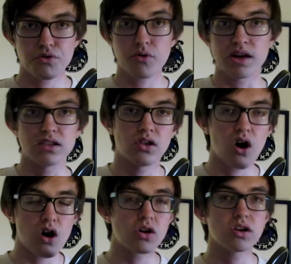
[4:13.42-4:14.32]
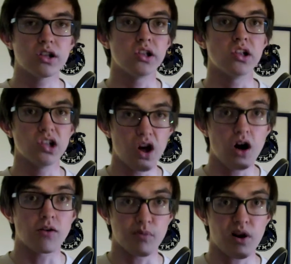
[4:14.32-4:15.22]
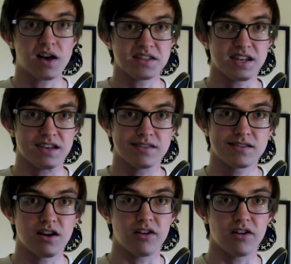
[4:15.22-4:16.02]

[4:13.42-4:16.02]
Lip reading: through a long, long process